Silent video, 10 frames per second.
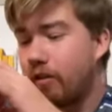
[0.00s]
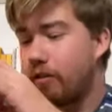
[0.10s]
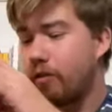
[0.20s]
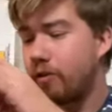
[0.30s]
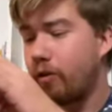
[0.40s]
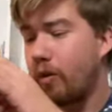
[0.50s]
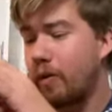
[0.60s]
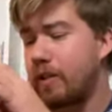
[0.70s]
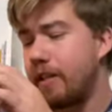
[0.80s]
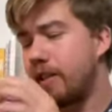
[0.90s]
There's a
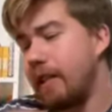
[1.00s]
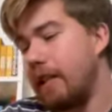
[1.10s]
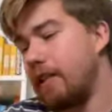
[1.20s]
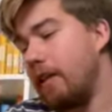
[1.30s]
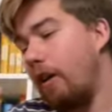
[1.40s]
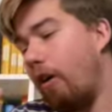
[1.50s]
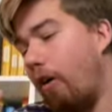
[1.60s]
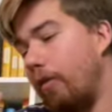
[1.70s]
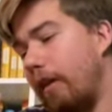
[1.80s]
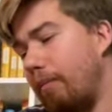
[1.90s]
quote that says,
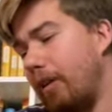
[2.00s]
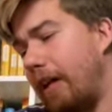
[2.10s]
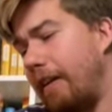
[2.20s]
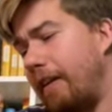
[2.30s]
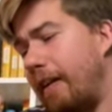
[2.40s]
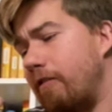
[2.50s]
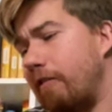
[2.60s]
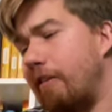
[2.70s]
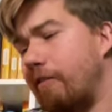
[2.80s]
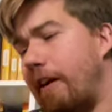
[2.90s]
only blood can
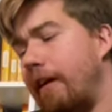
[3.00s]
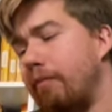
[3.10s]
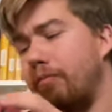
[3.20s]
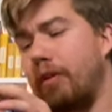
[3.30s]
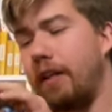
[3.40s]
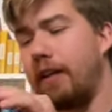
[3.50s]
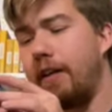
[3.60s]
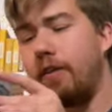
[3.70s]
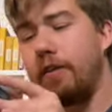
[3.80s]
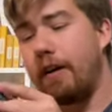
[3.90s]
rewrite
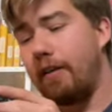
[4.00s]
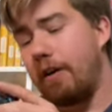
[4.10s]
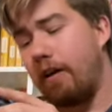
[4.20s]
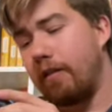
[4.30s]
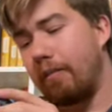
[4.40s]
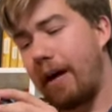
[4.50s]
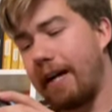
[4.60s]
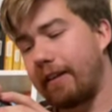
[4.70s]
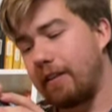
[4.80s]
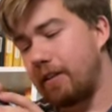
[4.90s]
blood. And on the
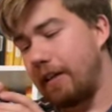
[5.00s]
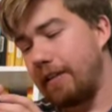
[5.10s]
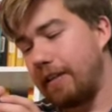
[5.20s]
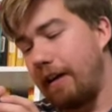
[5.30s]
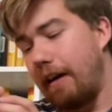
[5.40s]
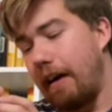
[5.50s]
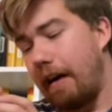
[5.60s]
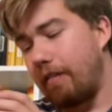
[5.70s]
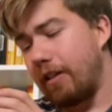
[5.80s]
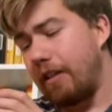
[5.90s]
back it says,
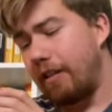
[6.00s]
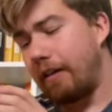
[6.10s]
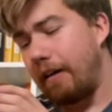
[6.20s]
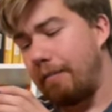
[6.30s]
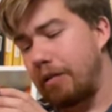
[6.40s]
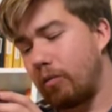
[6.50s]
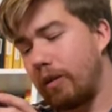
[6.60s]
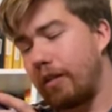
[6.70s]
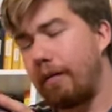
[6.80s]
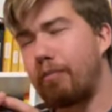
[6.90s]
everything comes
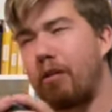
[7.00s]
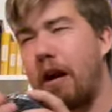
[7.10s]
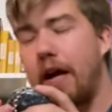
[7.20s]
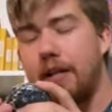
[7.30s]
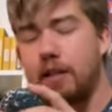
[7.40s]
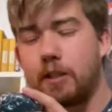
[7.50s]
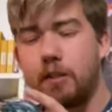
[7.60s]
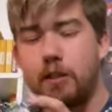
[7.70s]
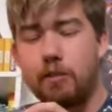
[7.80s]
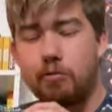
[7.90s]
with a
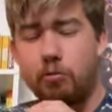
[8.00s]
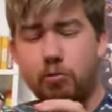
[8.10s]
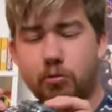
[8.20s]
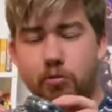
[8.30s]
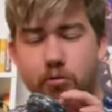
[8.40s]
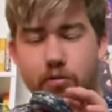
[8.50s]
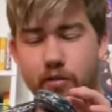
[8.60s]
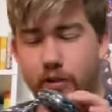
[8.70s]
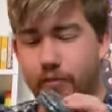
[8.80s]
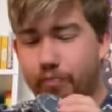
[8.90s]
price. Ooh.
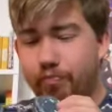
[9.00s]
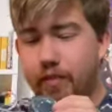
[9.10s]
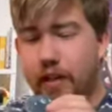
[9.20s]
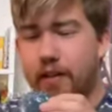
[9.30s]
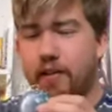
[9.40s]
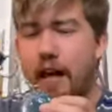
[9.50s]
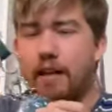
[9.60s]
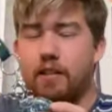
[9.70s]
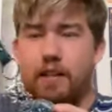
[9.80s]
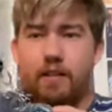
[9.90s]
And it
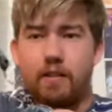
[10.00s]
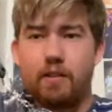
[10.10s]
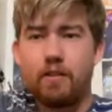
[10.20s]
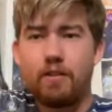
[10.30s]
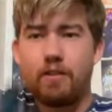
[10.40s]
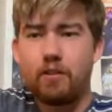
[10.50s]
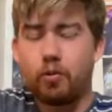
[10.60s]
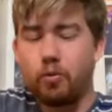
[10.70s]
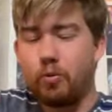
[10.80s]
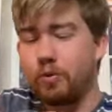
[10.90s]
has like this
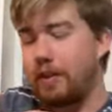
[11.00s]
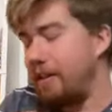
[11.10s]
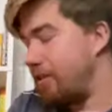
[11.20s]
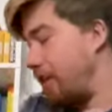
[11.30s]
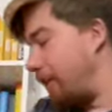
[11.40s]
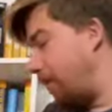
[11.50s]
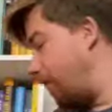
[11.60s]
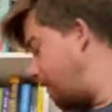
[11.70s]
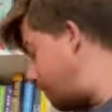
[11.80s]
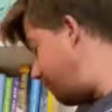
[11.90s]
cool keychain
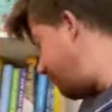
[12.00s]
on it.